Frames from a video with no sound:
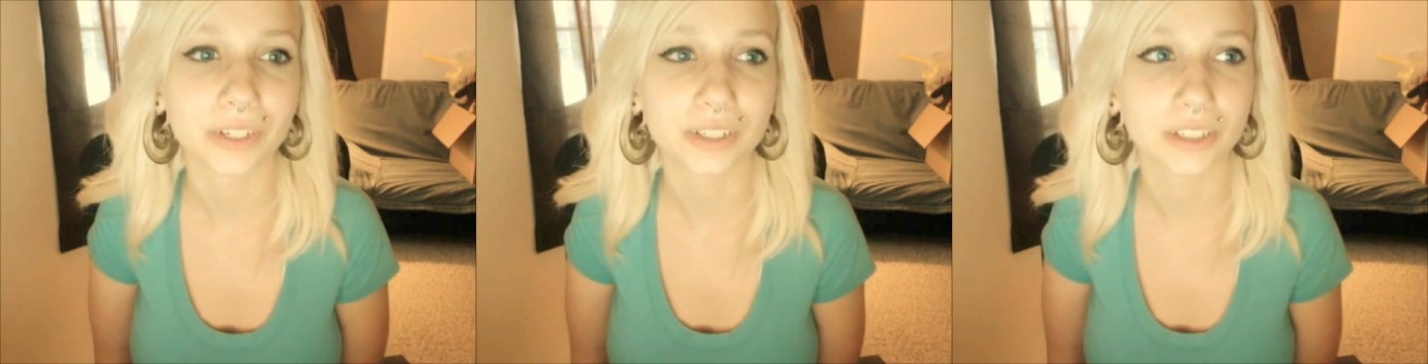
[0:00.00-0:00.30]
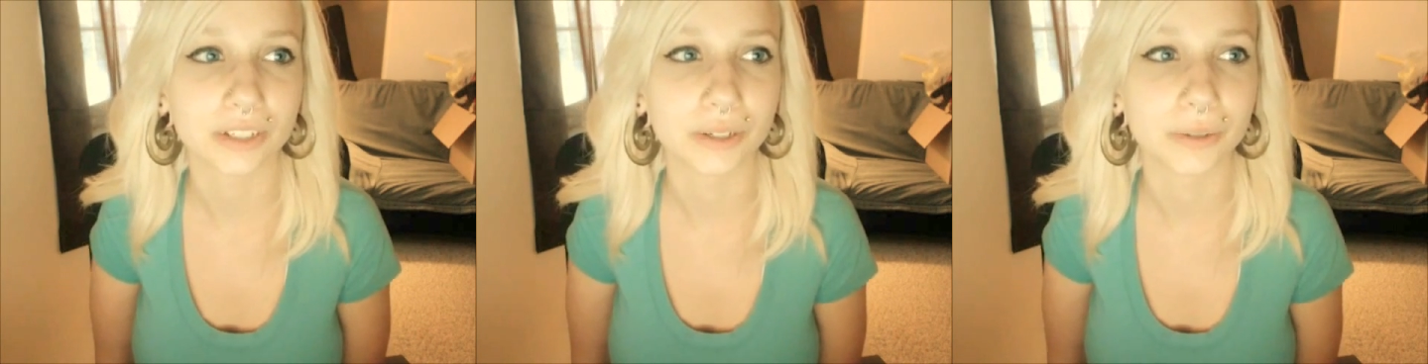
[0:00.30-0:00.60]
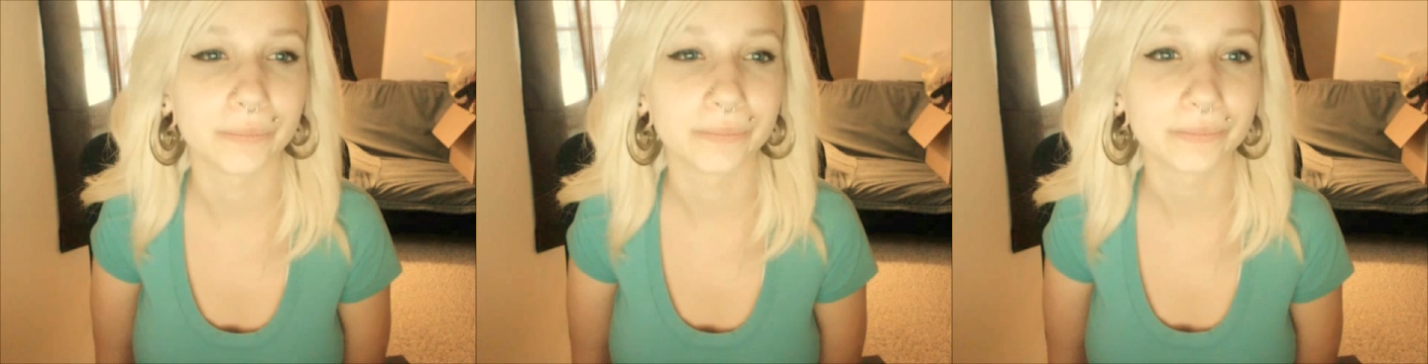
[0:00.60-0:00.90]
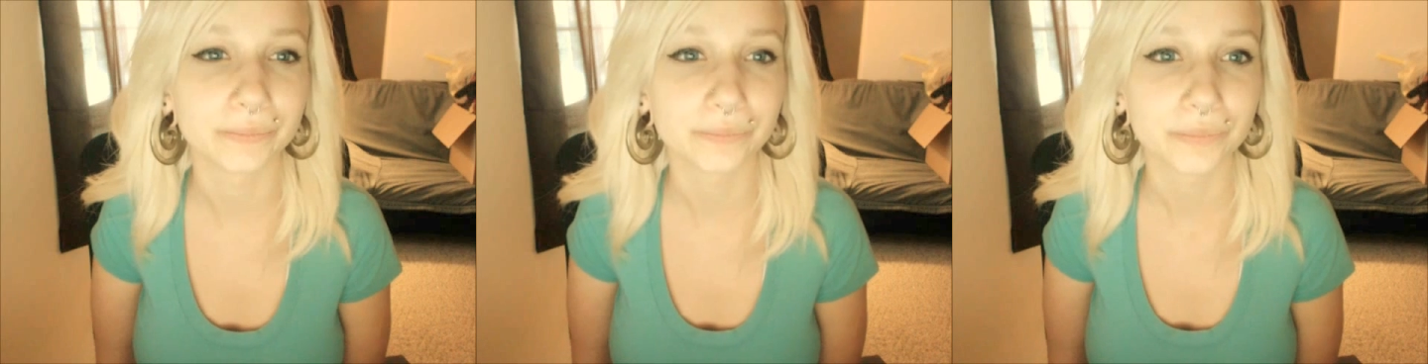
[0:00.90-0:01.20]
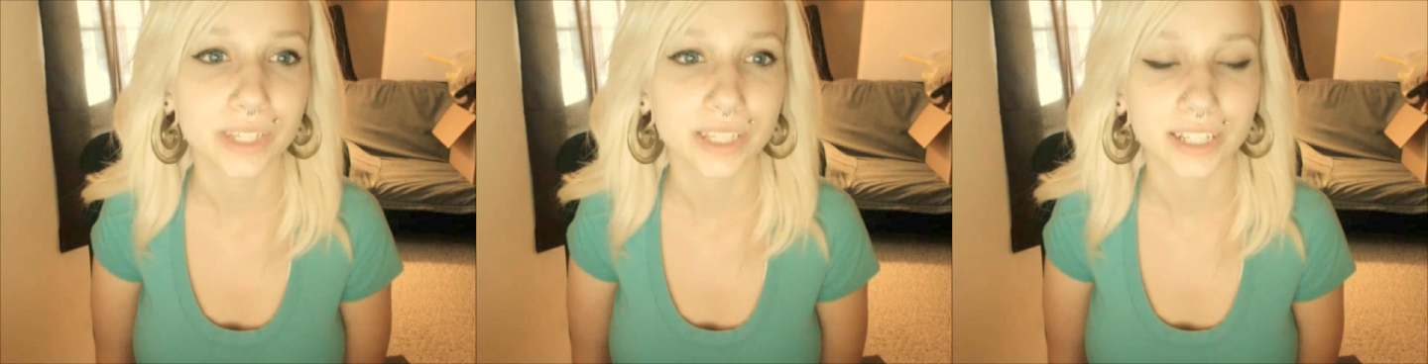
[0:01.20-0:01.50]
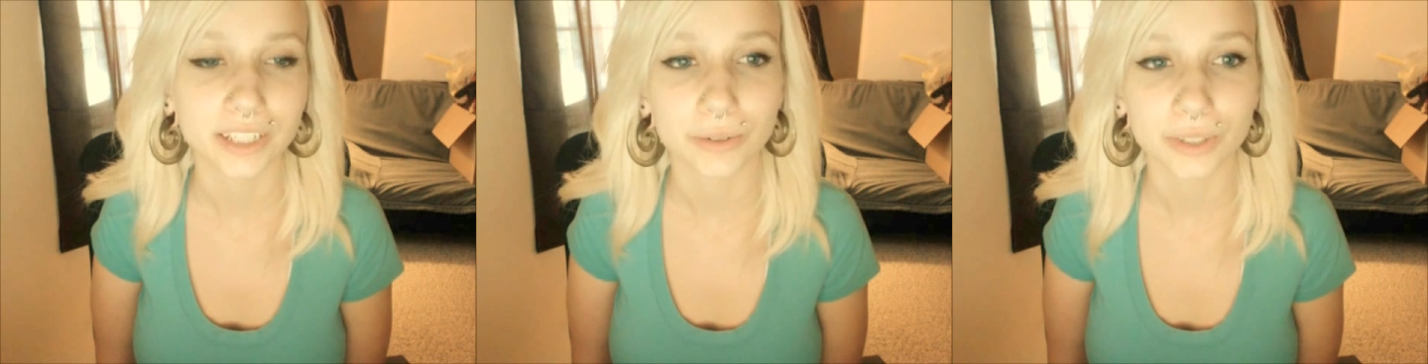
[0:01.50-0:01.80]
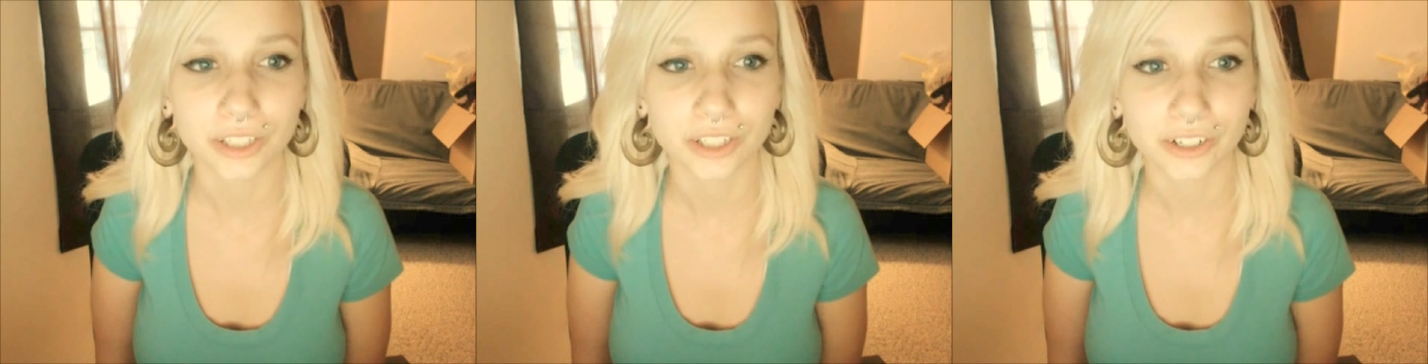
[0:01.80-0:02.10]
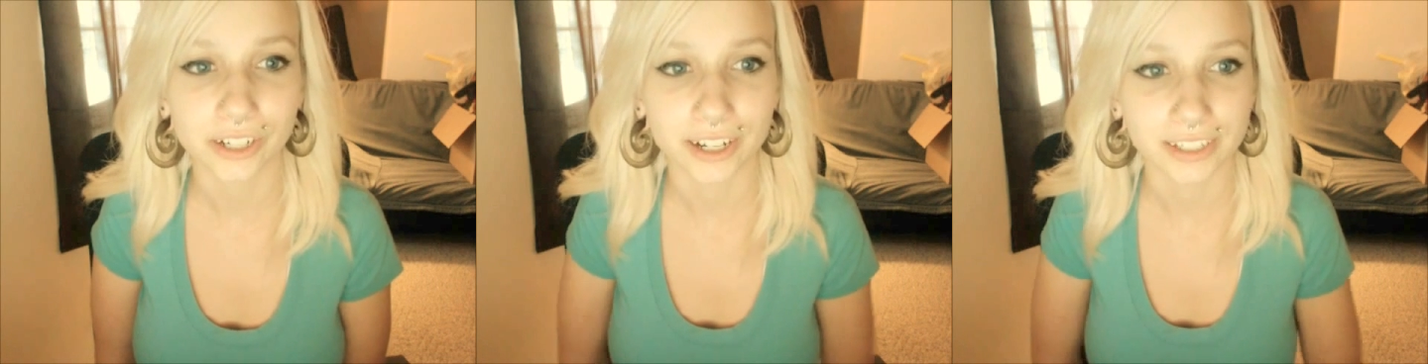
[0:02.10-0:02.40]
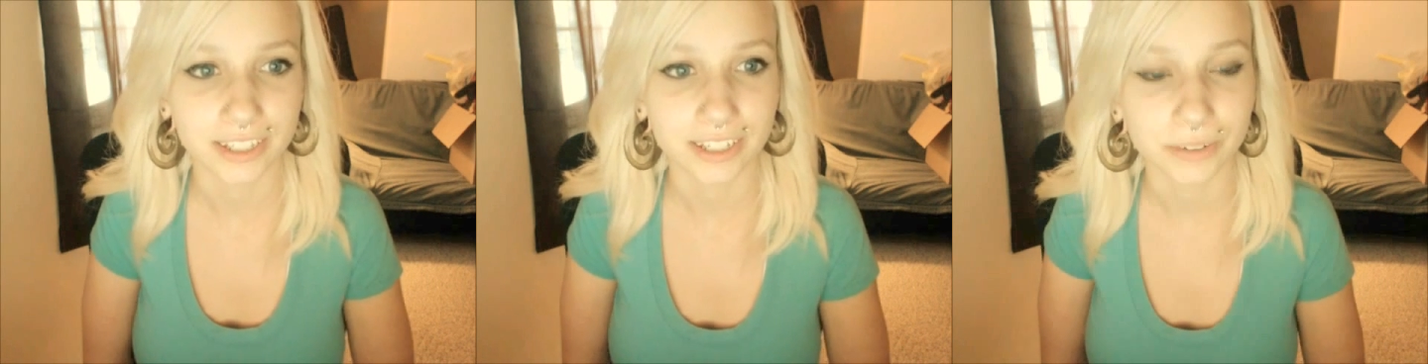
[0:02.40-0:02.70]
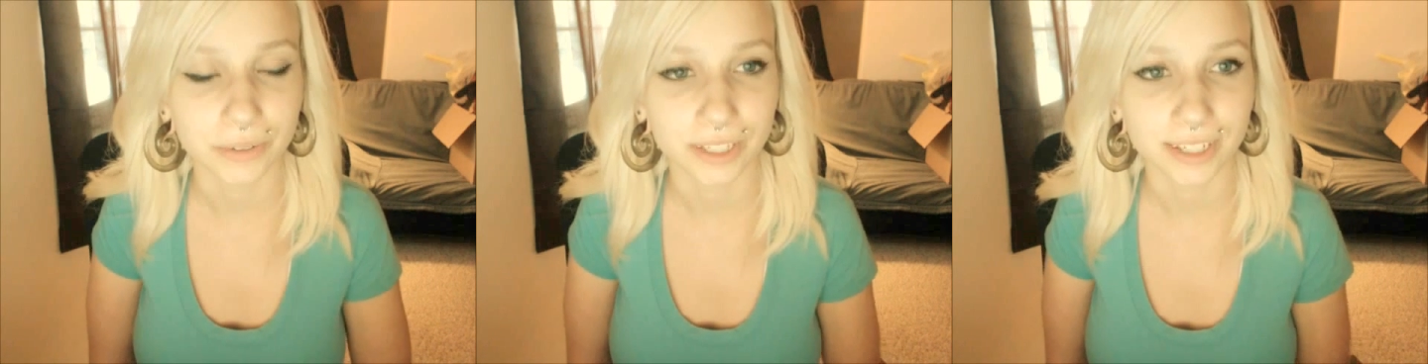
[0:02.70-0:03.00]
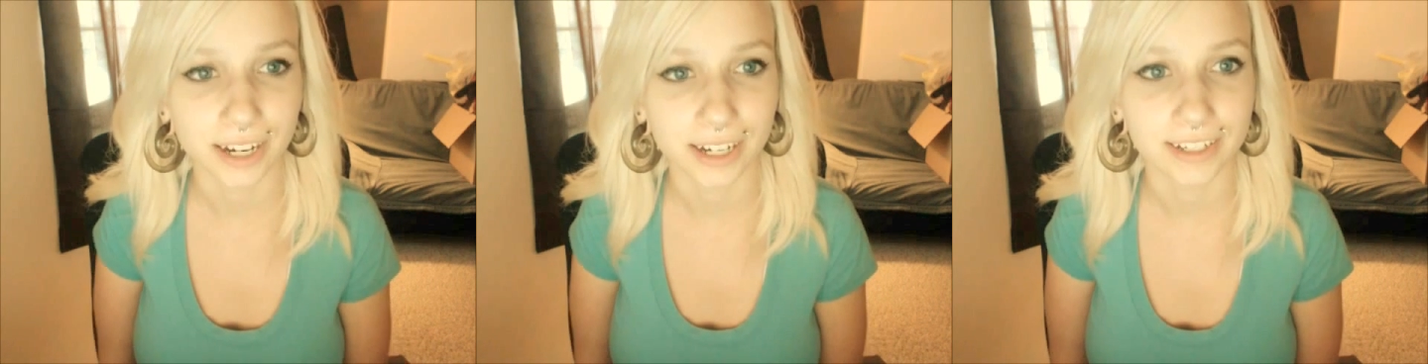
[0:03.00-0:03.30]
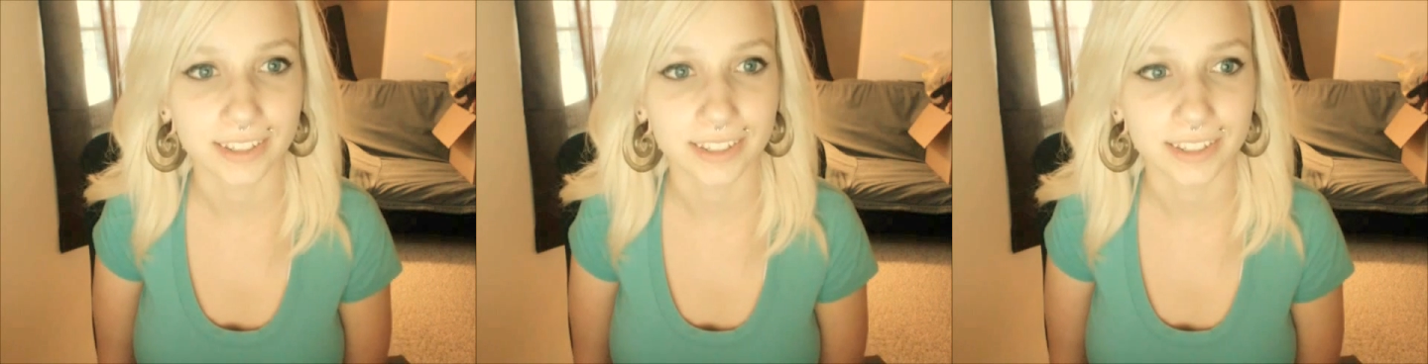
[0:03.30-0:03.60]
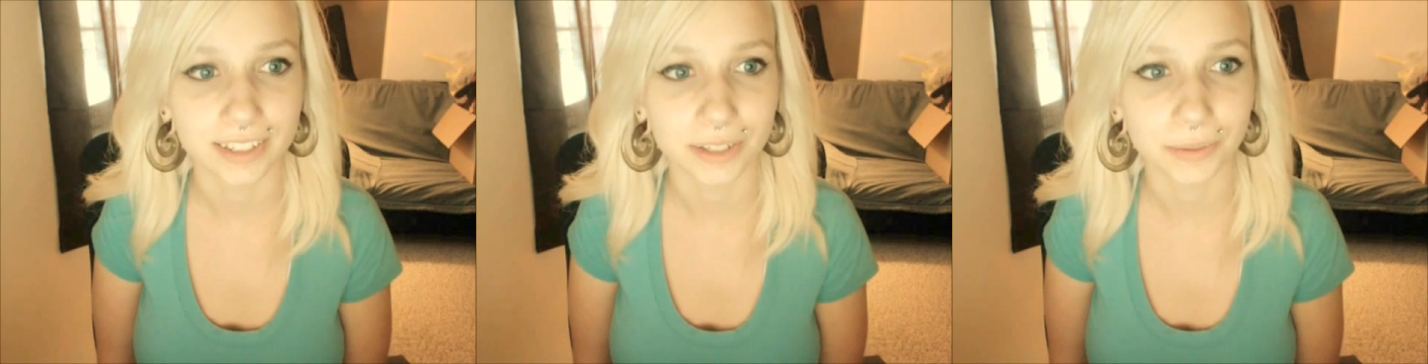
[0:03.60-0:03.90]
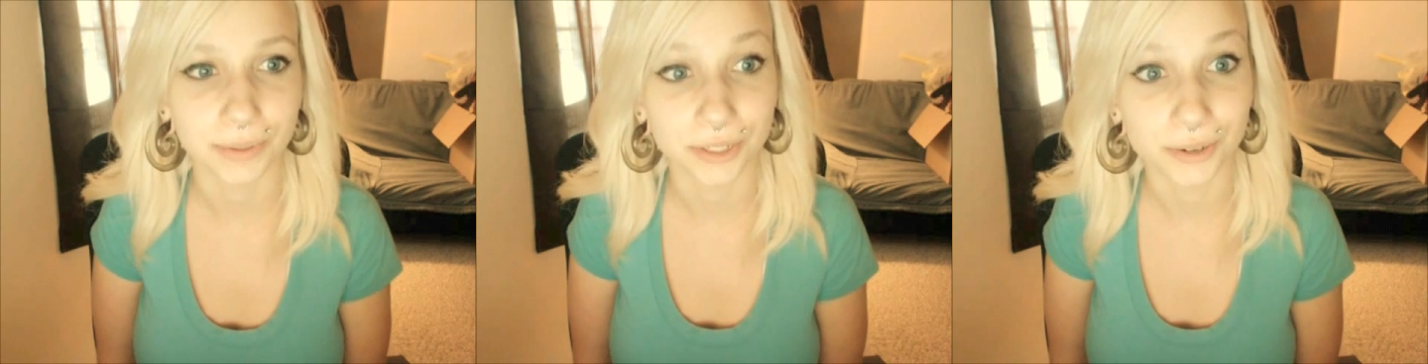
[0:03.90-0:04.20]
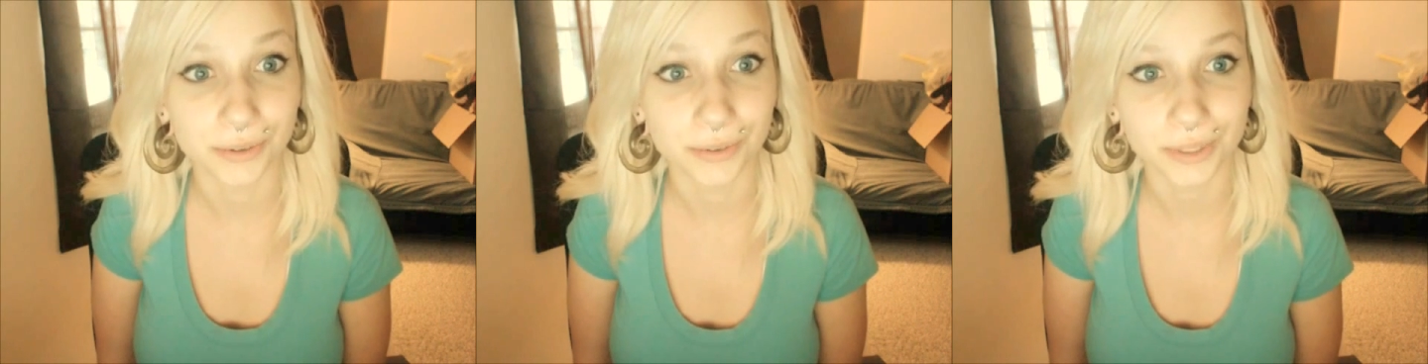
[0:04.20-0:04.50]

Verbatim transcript: So that's always the curiosity with the guys, is to see what's new.